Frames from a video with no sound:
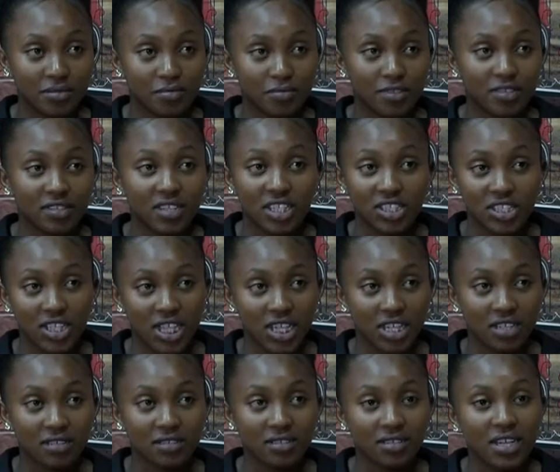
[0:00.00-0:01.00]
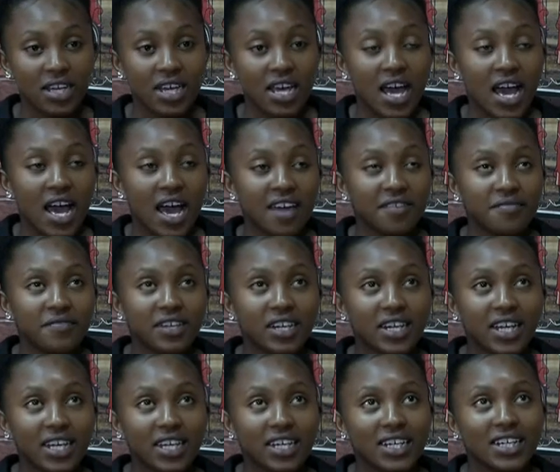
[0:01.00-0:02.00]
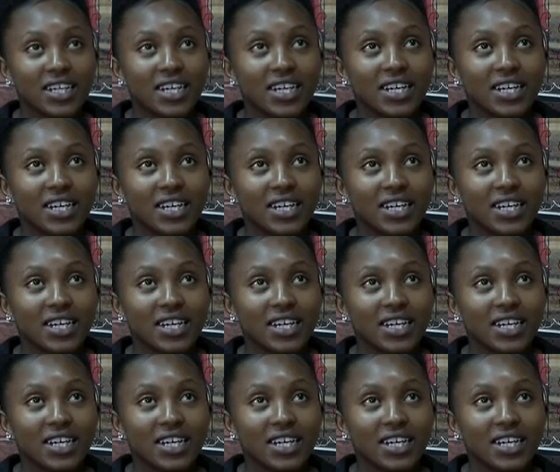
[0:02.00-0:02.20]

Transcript: such things. I feel like